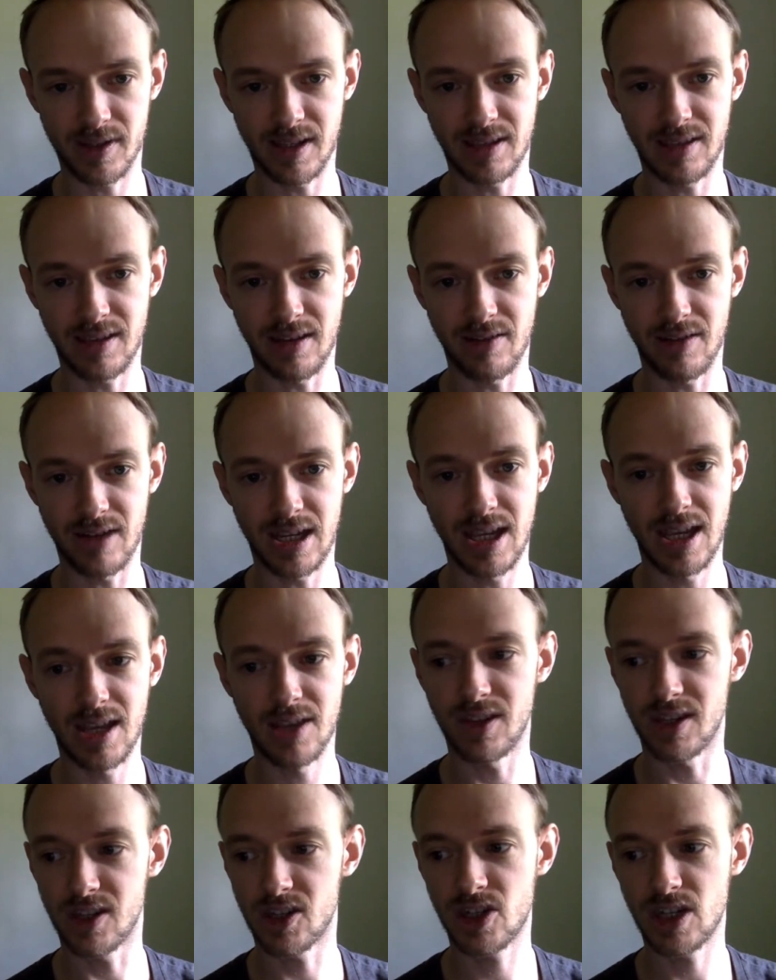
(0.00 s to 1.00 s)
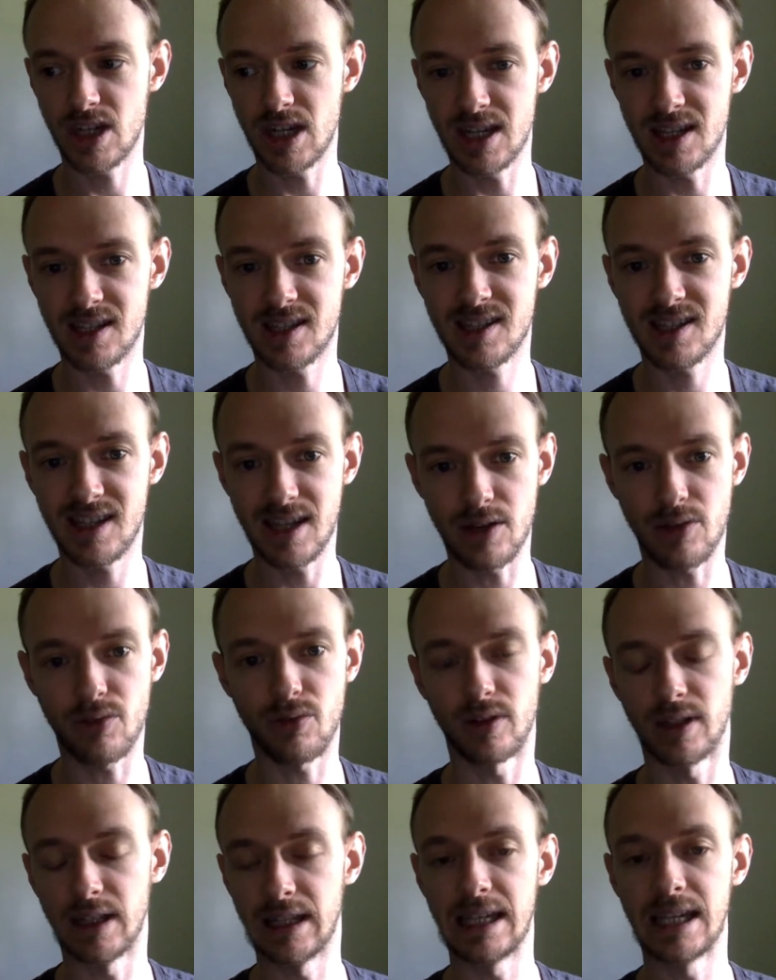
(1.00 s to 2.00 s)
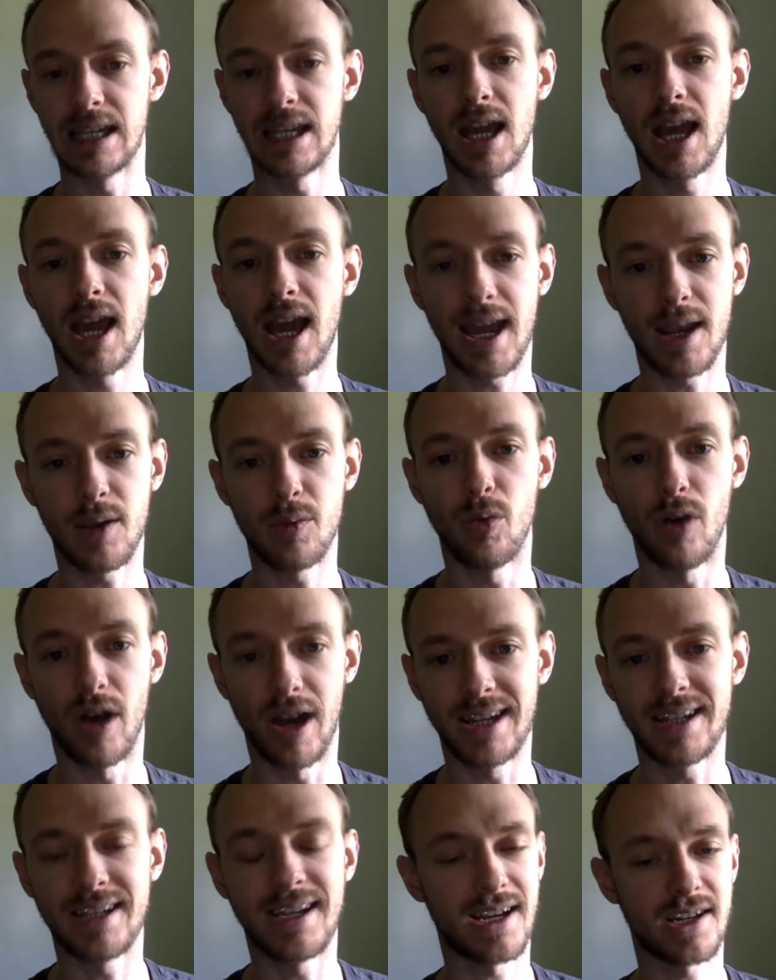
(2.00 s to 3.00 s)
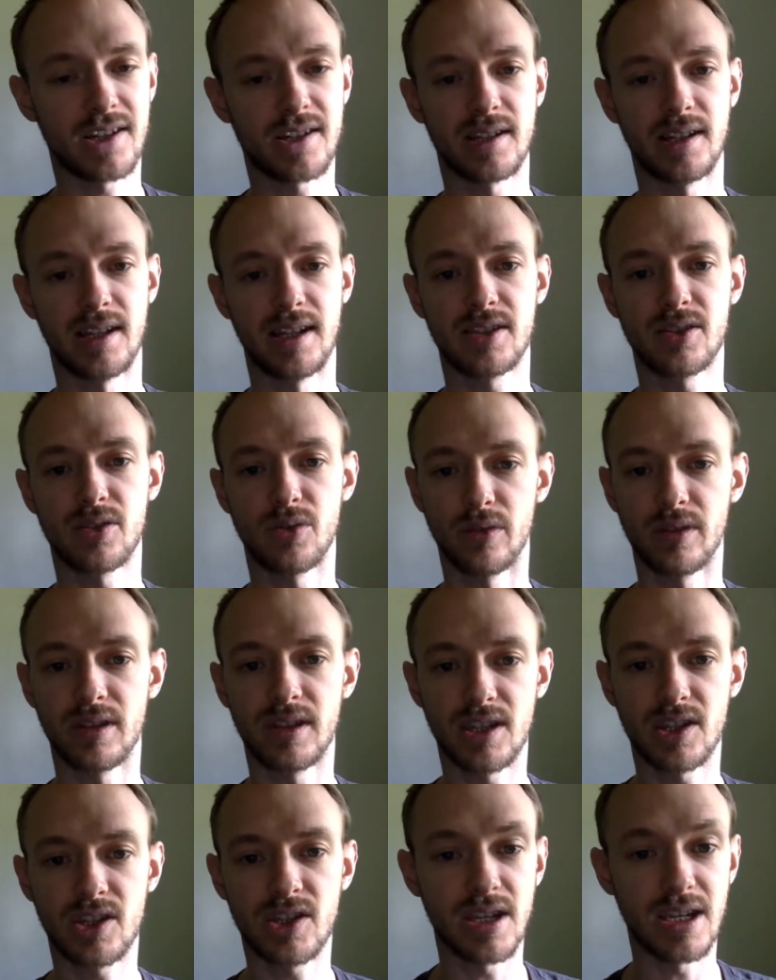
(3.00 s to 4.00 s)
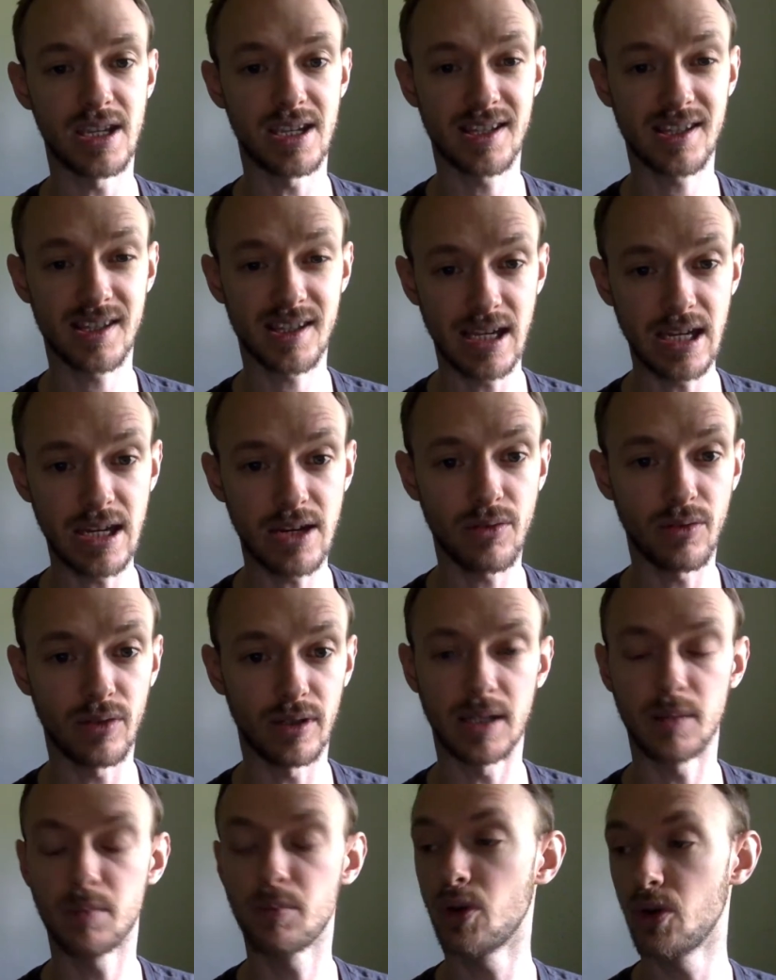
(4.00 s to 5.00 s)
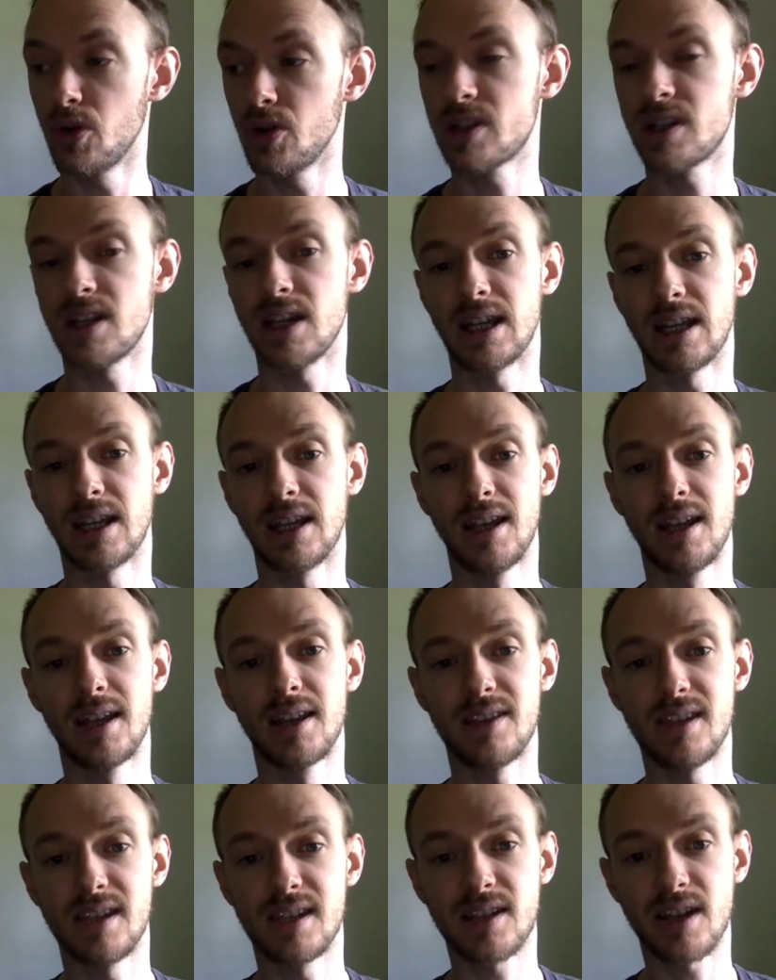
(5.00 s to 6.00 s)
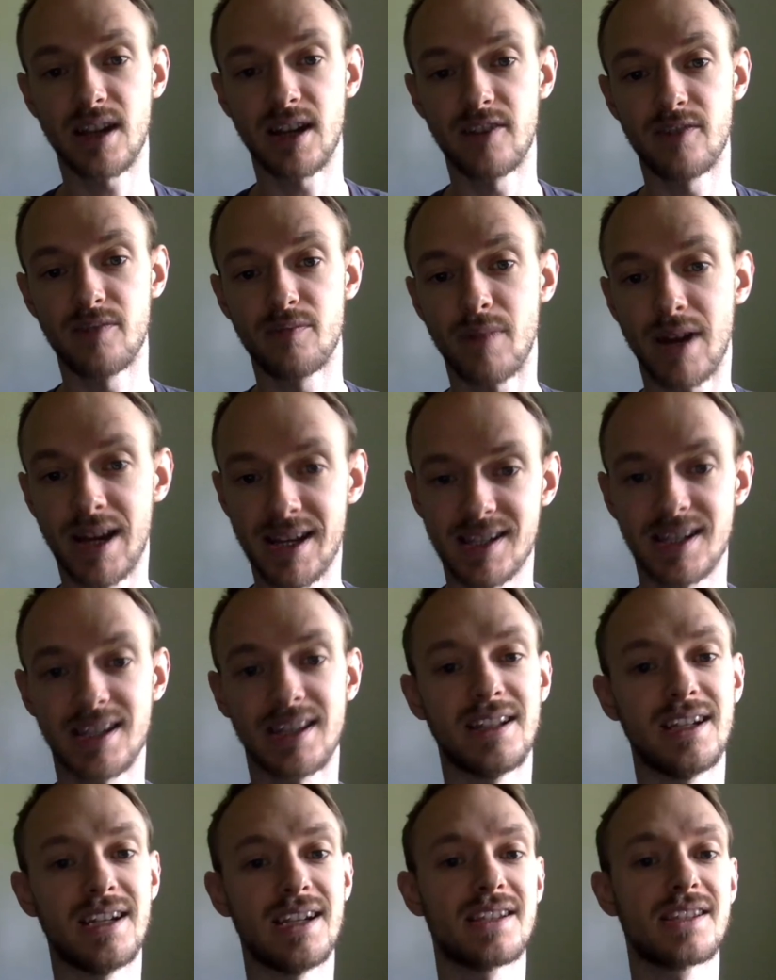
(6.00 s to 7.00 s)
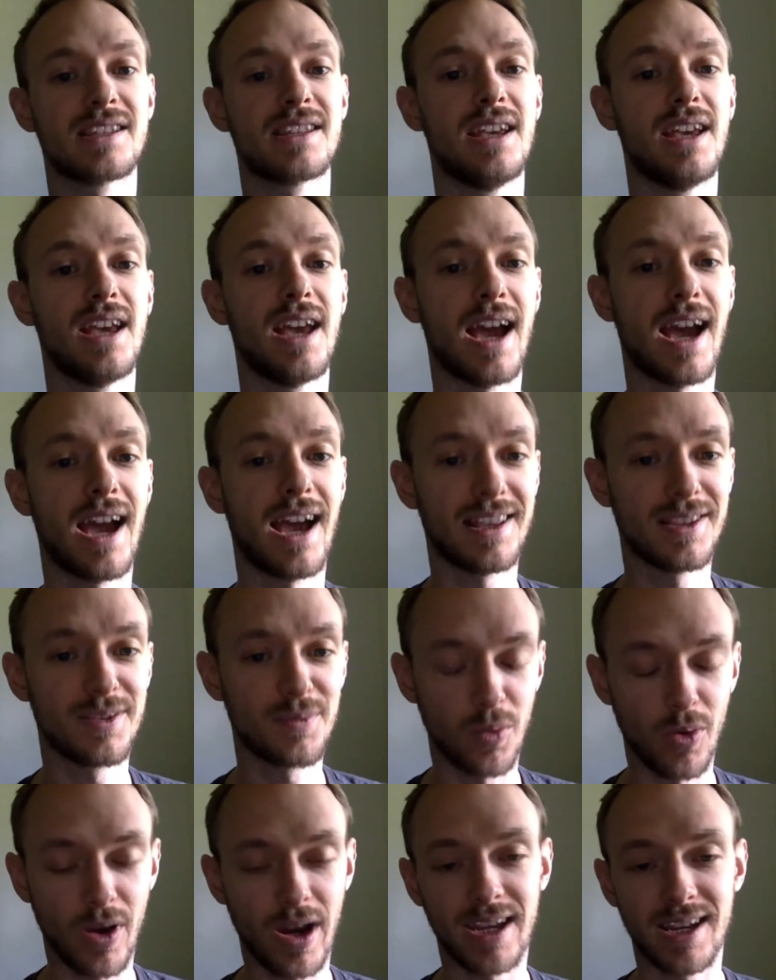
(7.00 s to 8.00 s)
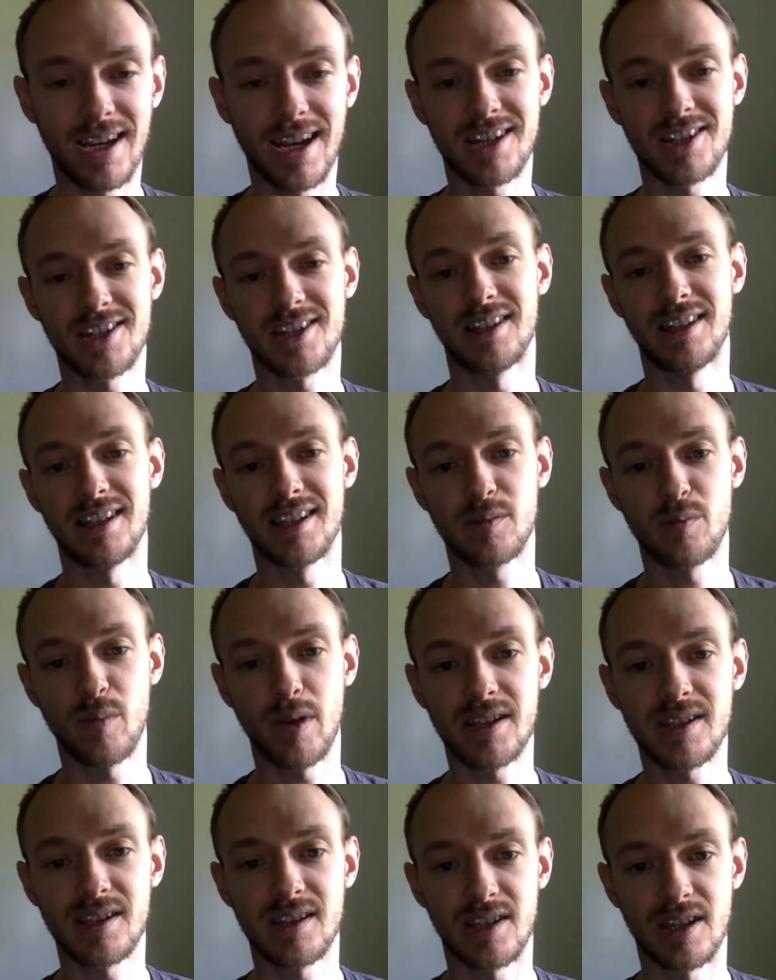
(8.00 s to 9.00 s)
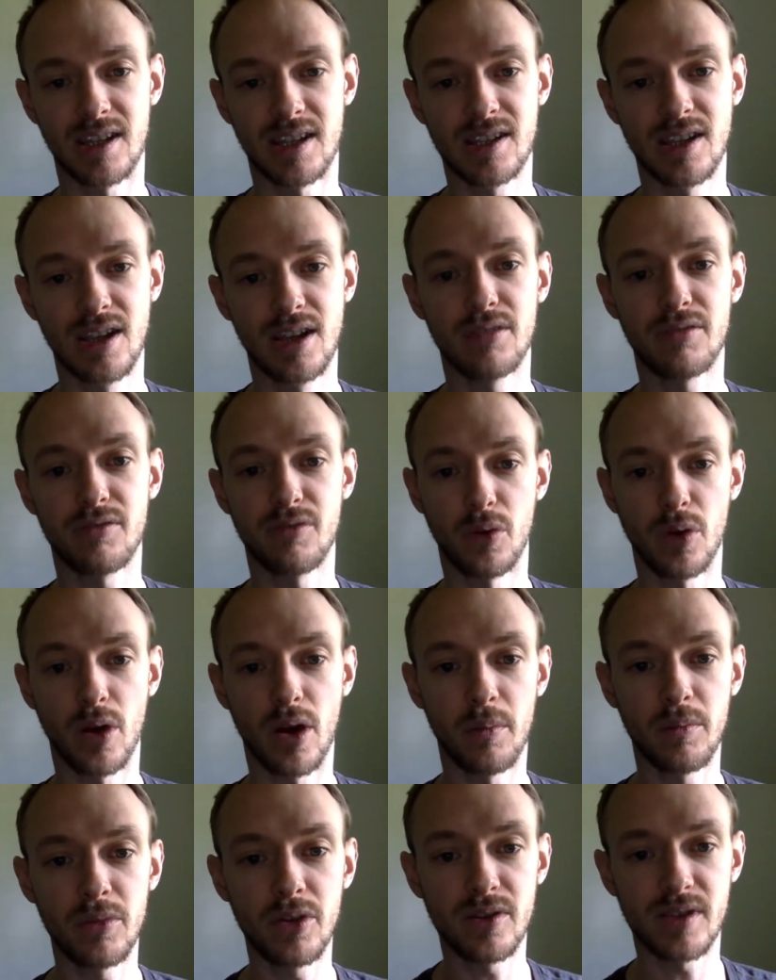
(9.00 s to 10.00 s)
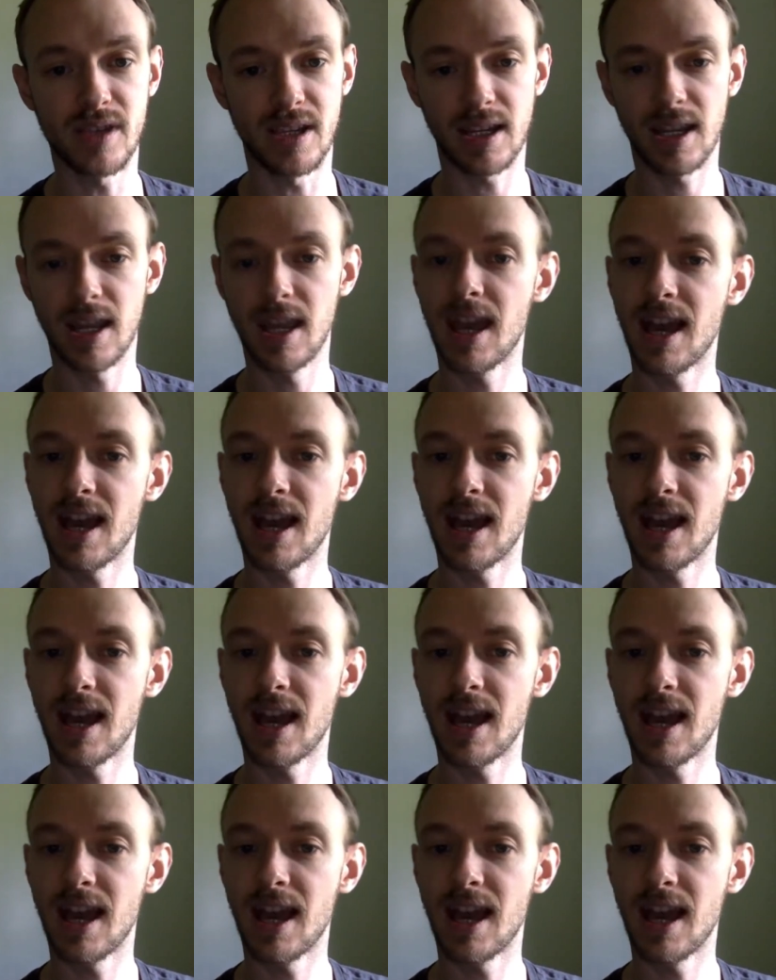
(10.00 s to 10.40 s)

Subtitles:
theory that she is secretly a white nationalist, or that she is secretly pushing these kind of masculinist and white nationalist messages through her music.